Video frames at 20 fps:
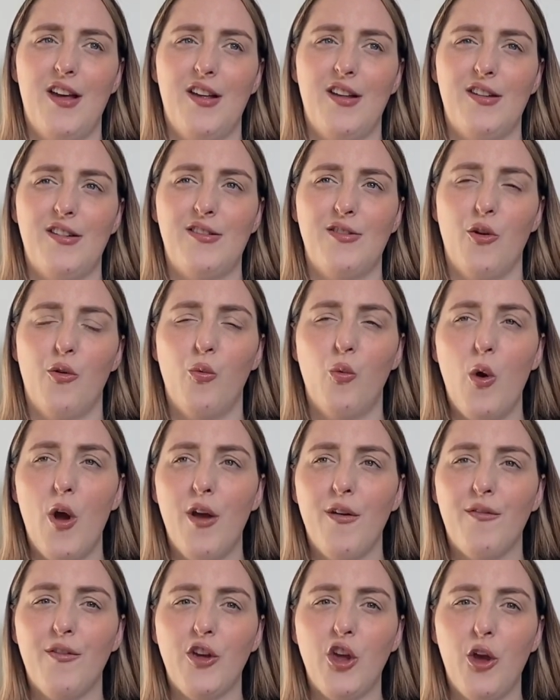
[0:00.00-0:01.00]
sort of
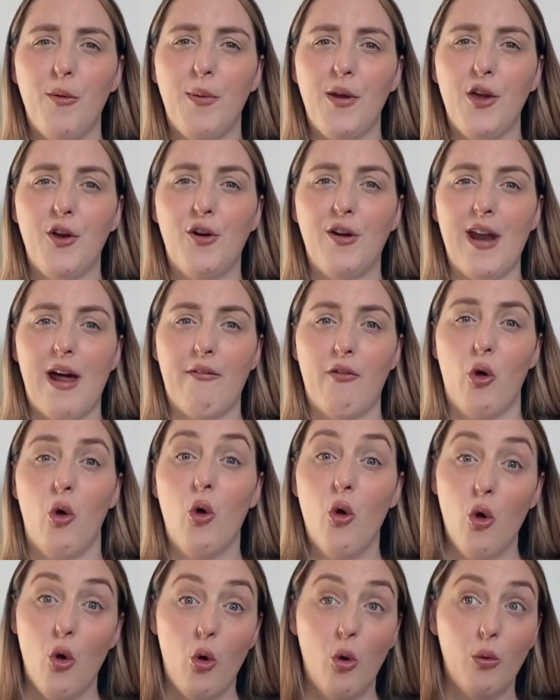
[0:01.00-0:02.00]
work for you, but you could have a
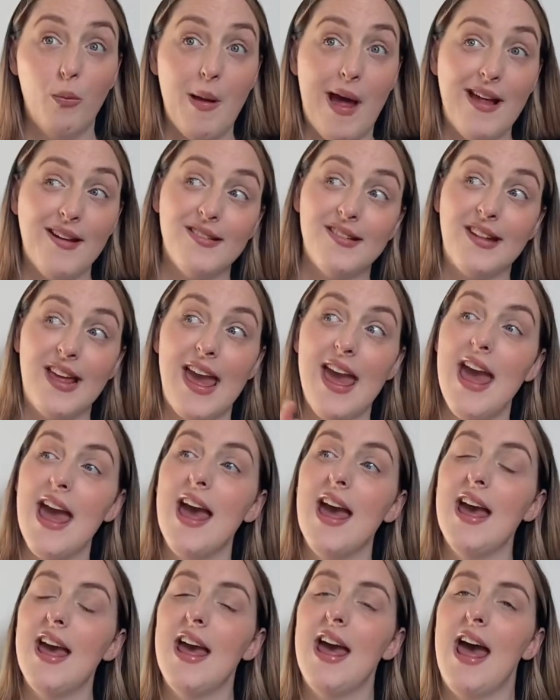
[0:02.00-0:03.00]
haul basket,
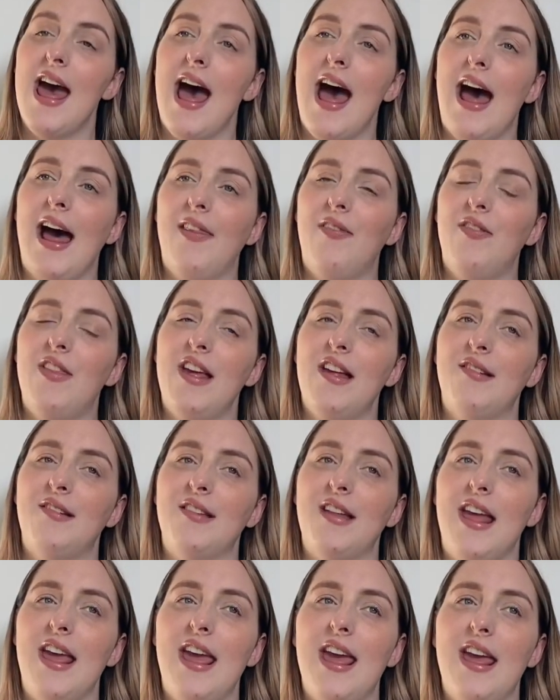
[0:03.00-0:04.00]
and this
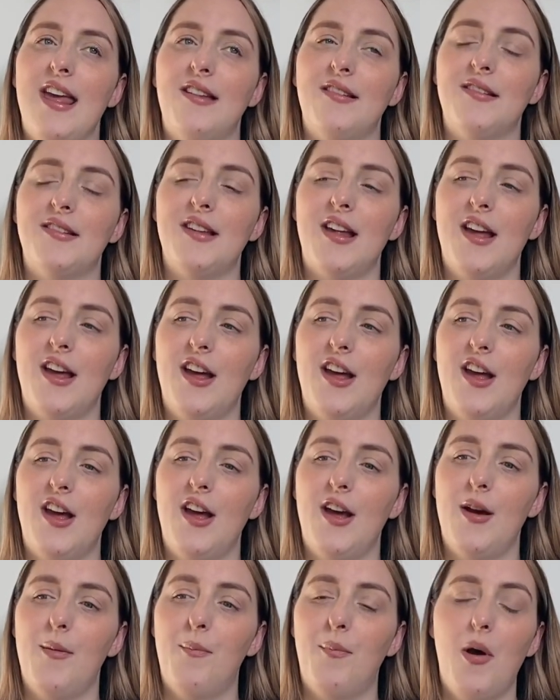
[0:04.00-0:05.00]
is
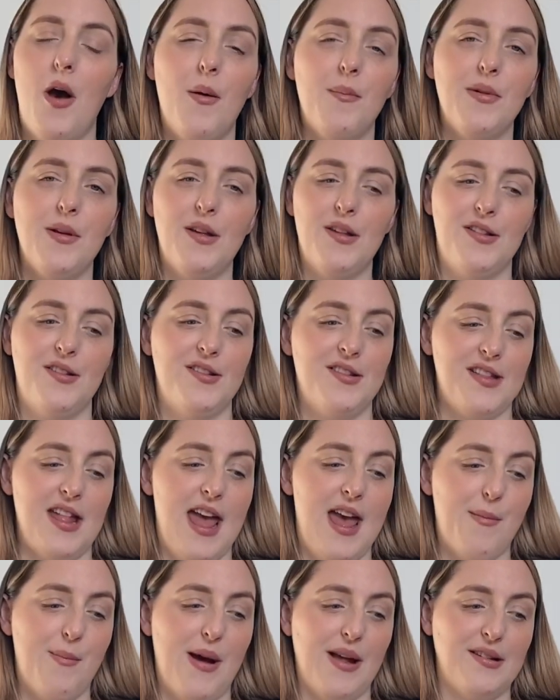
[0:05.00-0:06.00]
pop your
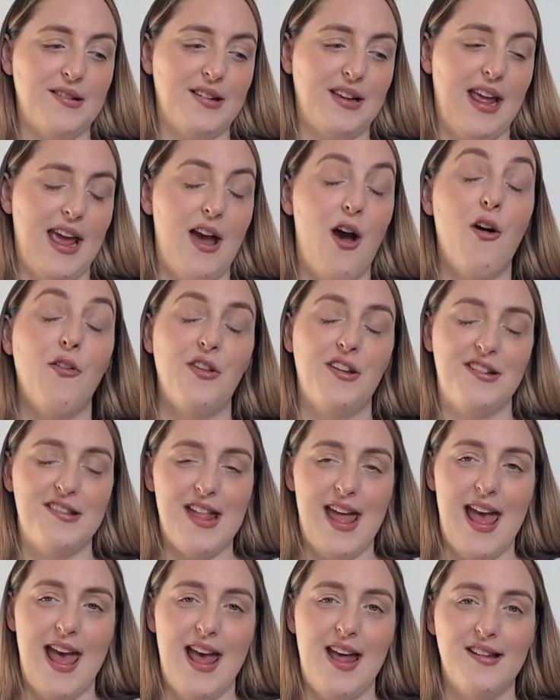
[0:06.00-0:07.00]
stair basket on the
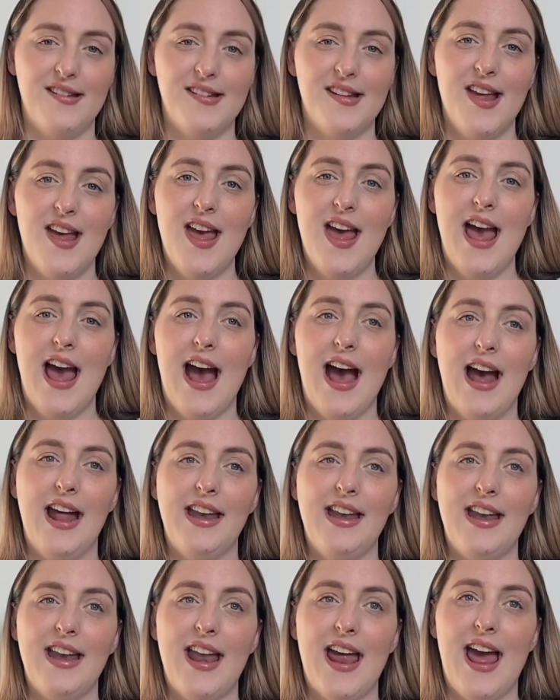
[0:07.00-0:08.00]
stairs,
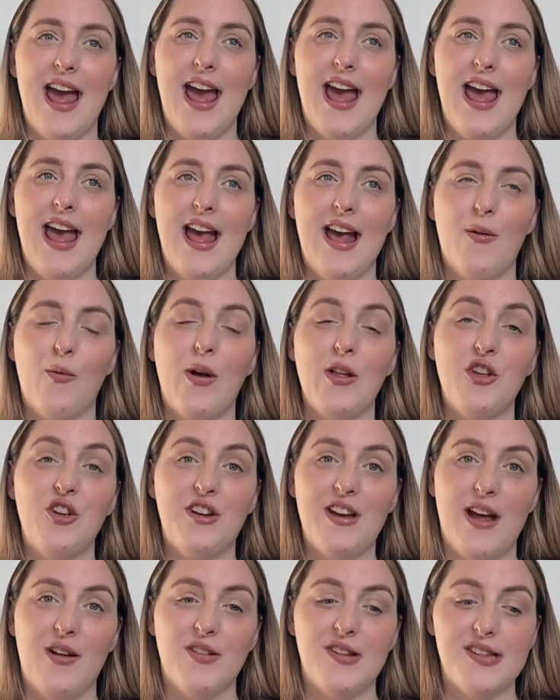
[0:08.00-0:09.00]
and when you're
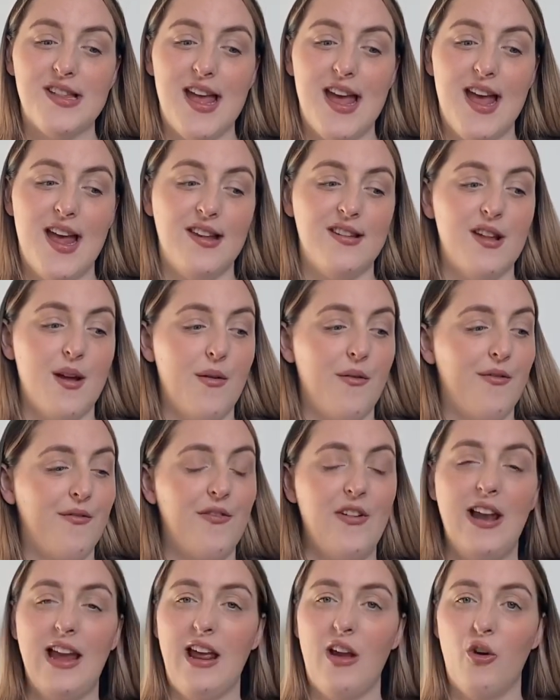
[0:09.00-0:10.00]
downstairs,
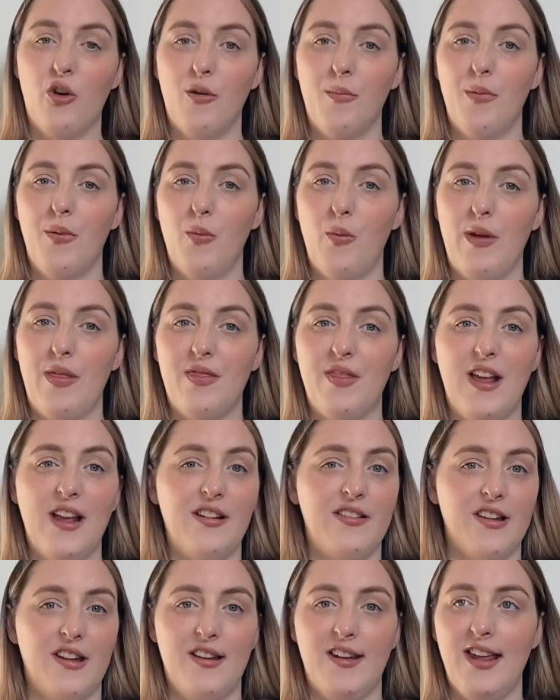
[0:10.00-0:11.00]
fill it up with
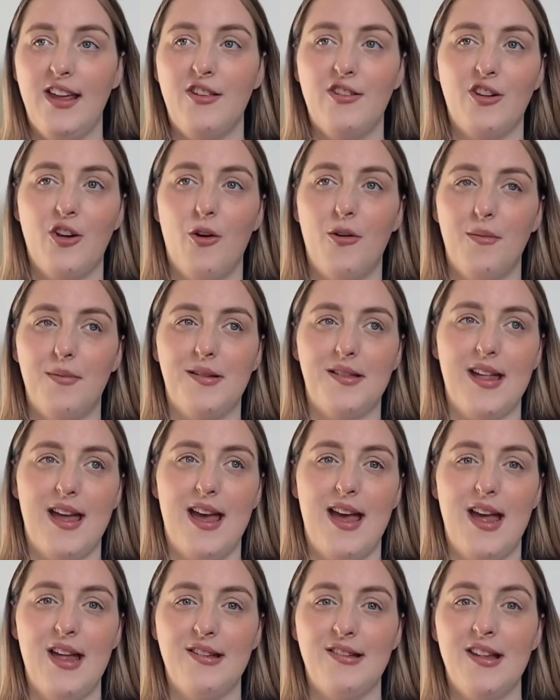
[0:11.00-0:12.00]
things that need to go
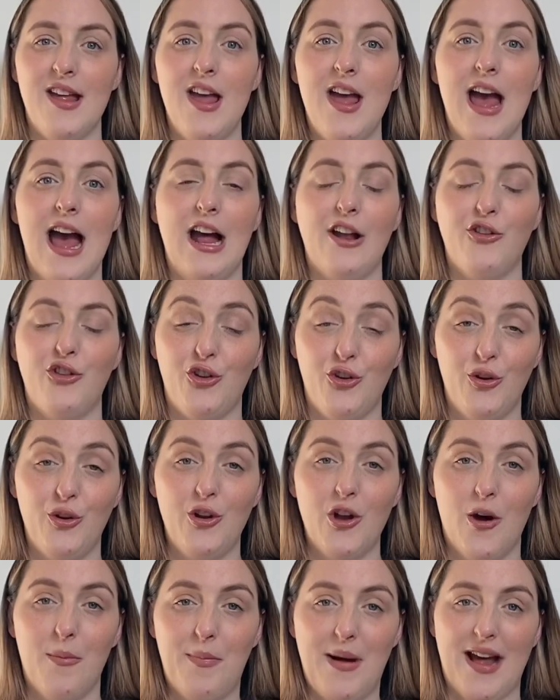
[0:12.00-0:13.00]
upstairs, and do
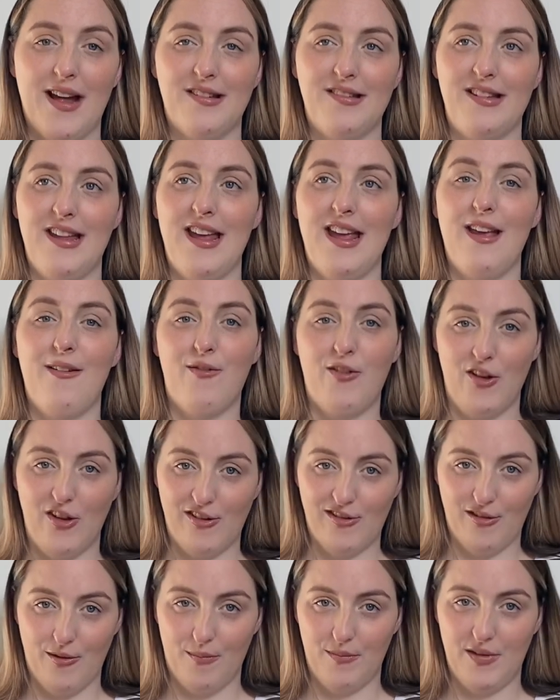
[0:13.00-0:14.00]
not pass it if there's
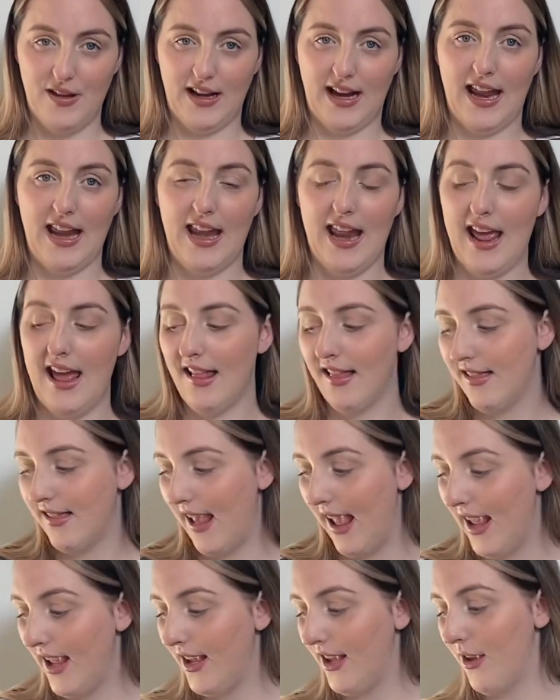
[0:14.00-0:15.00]
something in it.
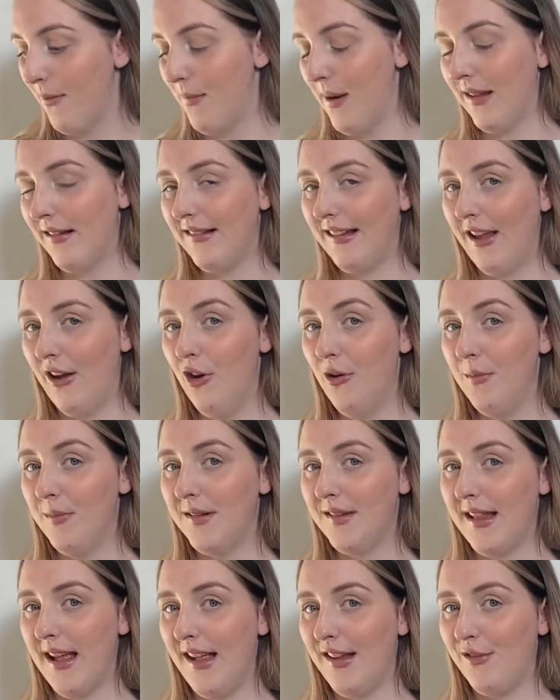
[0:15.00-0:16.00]
Take your basket
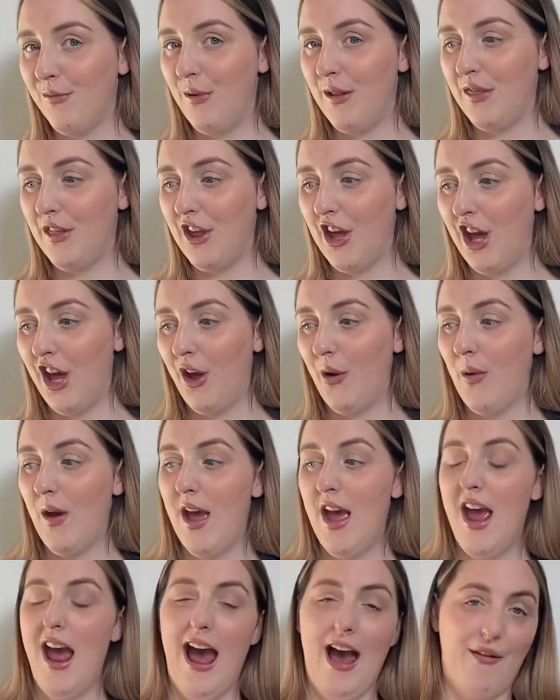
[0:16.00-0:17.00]
upstairs with you
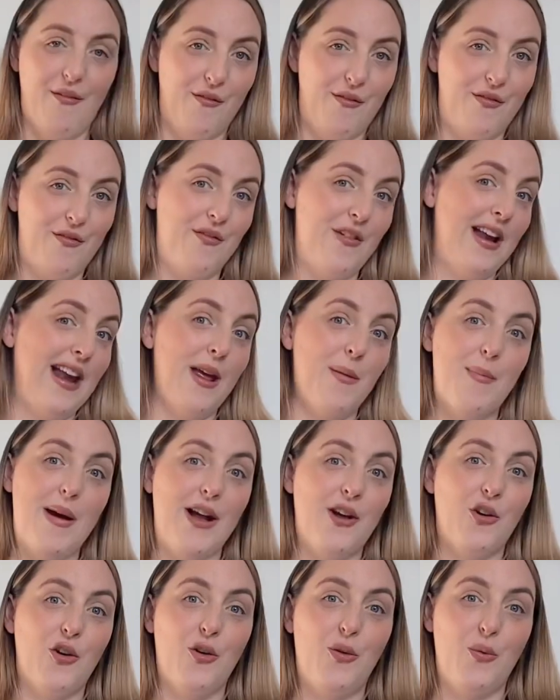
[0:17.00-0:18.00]
and fill it
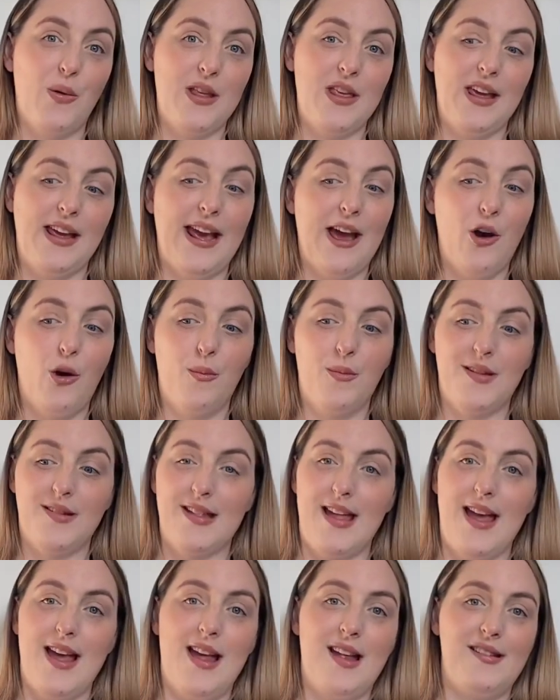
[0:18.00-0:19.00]
back up when you get
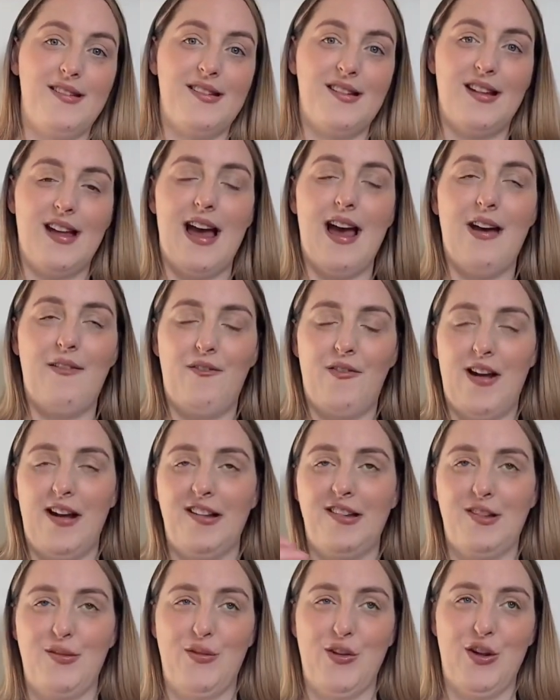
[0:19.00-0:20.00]
upstairs, and
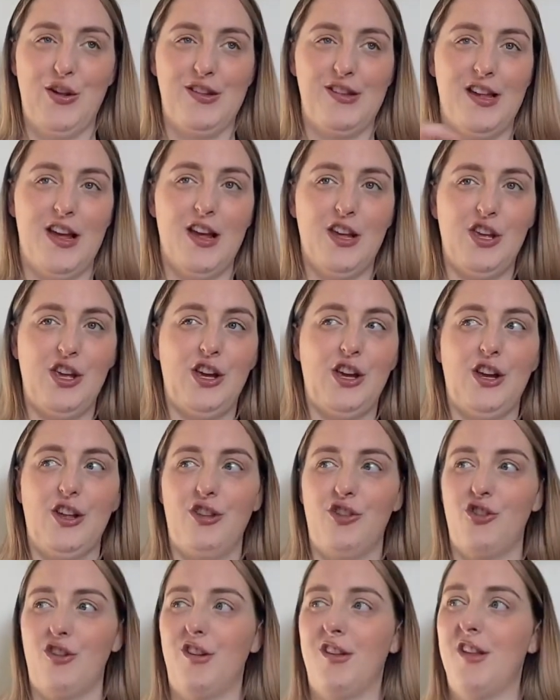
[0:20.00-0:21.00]
vice versa. You can
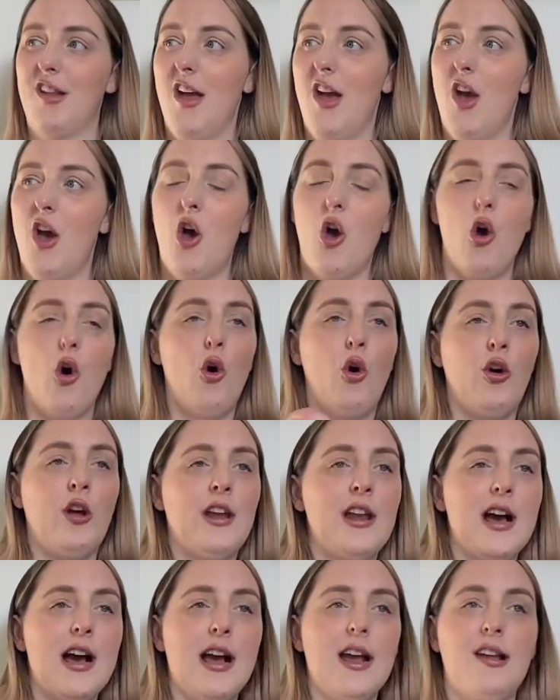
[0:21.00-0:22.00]
just
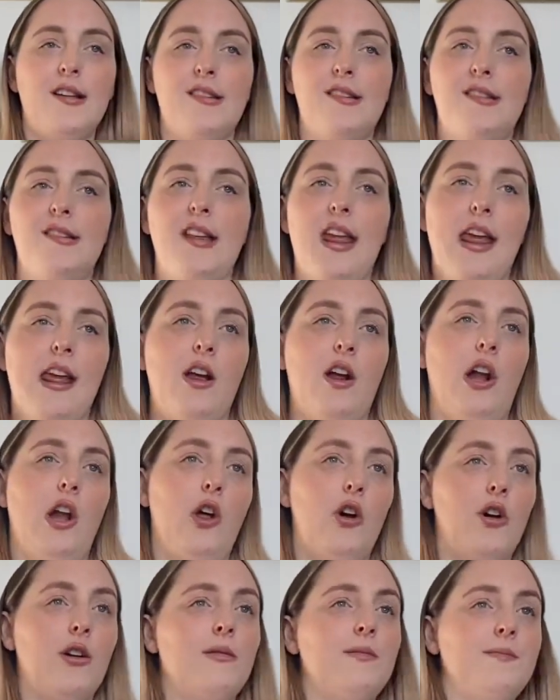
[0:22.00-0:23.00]
organise,
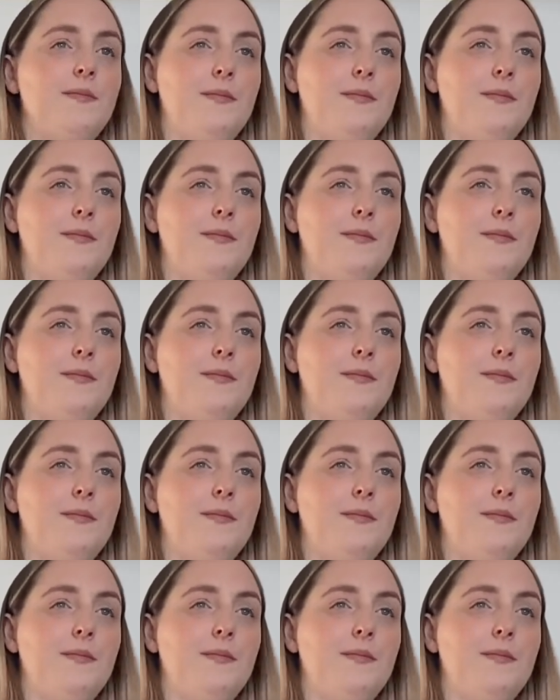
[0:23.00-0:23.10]
declutter